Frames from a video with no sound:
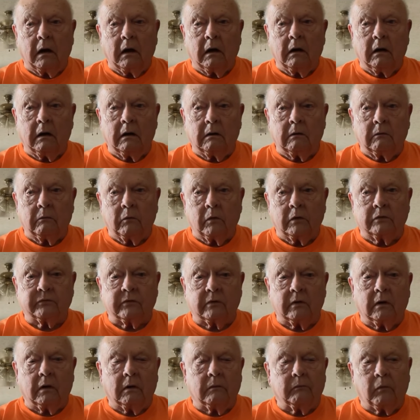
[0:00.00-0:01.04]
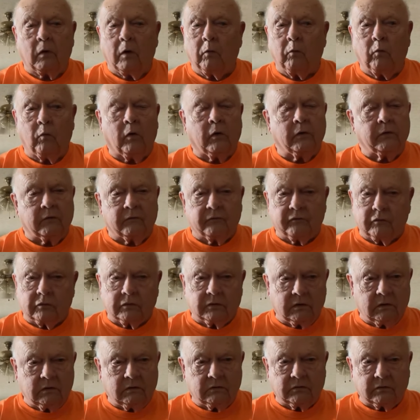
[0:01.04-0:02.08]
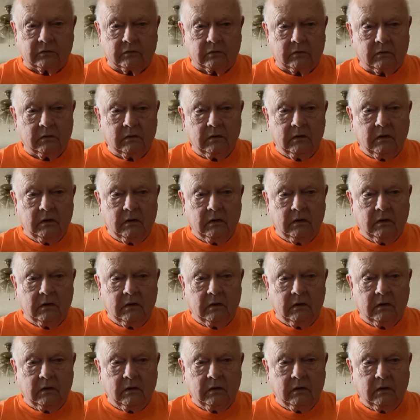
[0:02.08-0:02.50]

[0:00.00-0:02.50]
was a wonderful teacher.